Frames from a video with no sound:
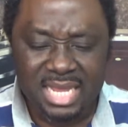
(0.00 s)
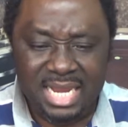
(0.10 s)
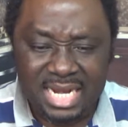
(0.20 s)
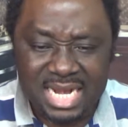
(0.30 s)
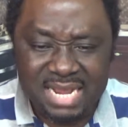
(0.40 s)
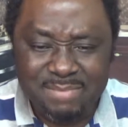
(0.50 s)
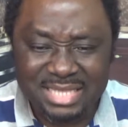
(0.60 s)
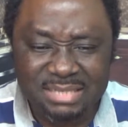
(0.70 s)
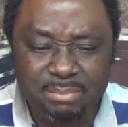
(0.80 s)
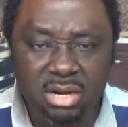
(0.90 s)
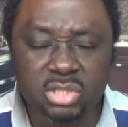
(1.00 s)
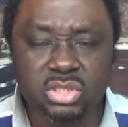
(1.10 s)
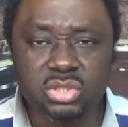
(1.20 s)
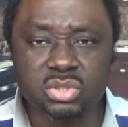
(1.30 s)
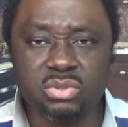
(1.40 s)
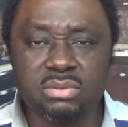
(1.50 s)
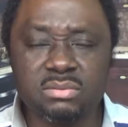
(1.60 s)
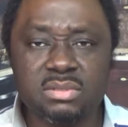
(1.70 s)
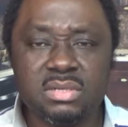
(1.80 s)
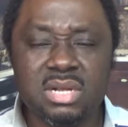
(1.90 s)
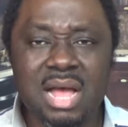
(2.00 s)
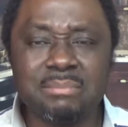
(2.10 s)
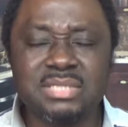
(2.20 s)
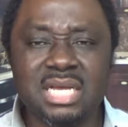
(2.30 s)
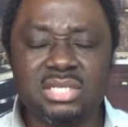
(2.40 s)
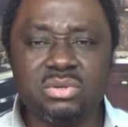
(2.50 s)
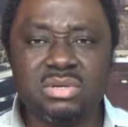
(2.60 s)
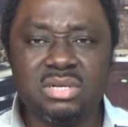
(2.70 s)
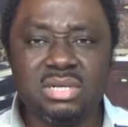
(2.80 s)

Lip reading: Liberty belongs to you. I'm telling you,